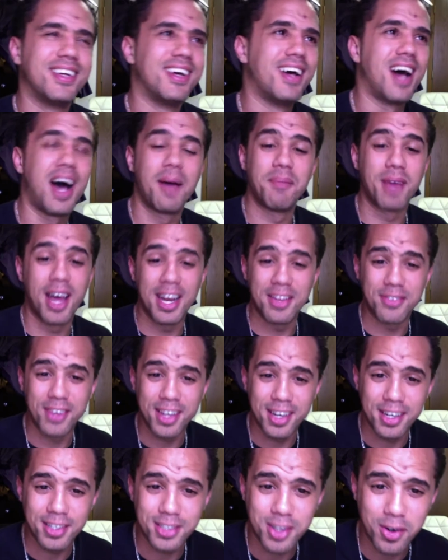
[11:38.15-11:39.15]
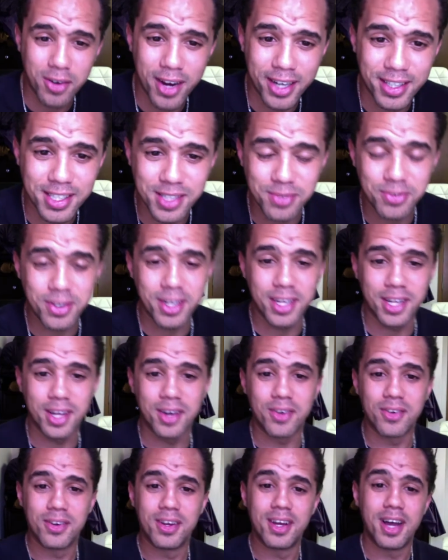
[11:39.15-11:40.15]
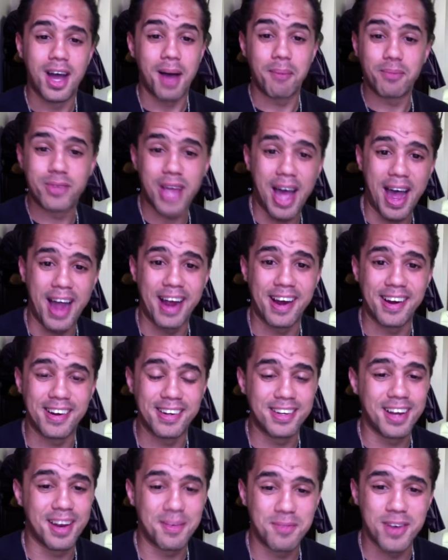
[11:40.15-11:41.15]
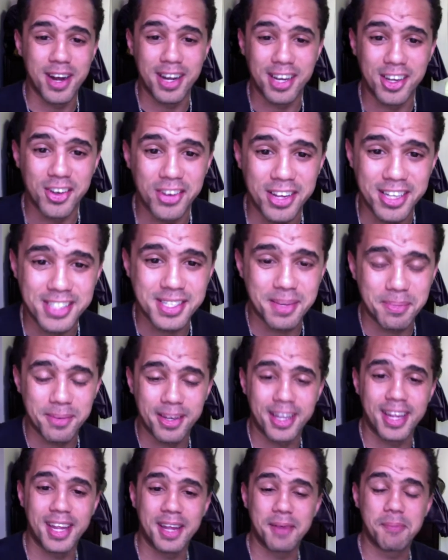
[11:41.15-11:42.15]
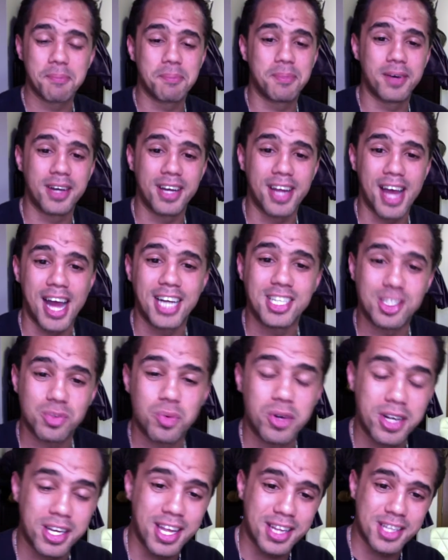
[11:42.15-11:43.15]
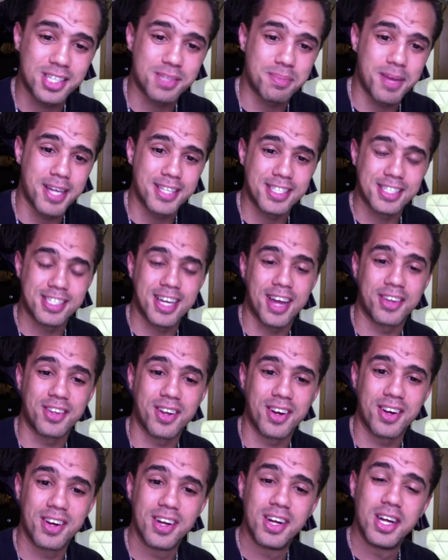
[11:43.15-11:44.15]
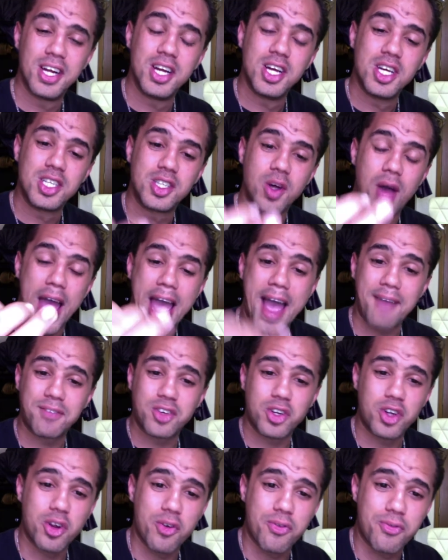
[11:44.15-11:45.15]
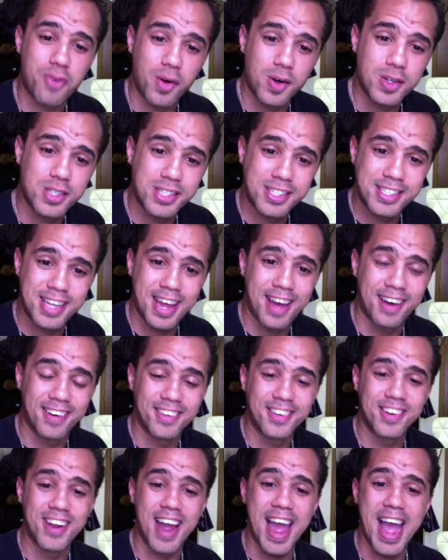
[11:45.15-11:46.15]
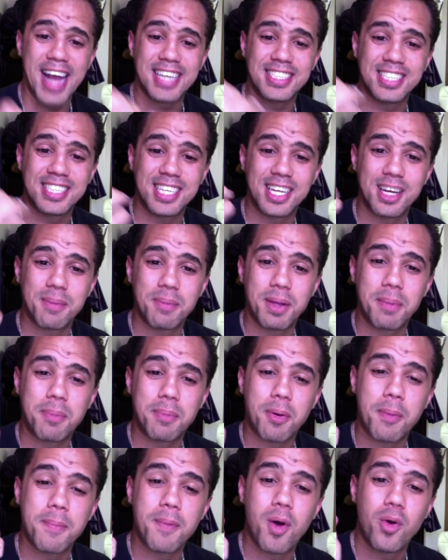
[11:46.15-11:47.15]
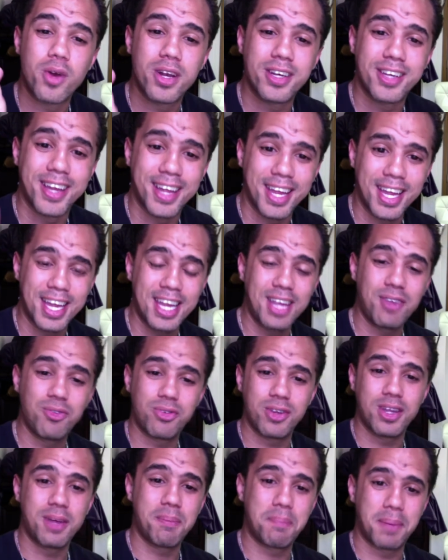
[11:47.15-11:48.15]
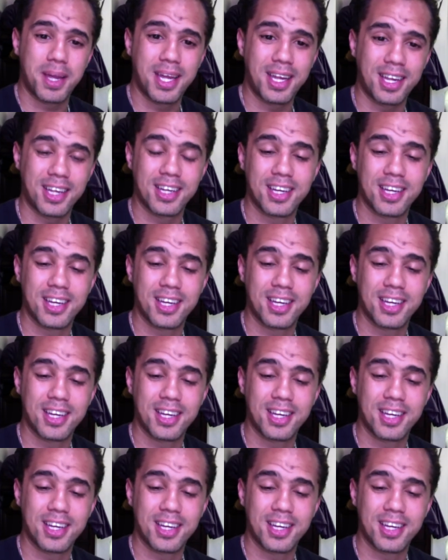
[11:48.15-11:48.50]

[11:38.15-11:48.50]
I'm not even going to correct this video. I'm tired. I'm ready to go get something to eat, but I just want to get this message out there. So after your first sale, you're actually going to be promoted to EVP.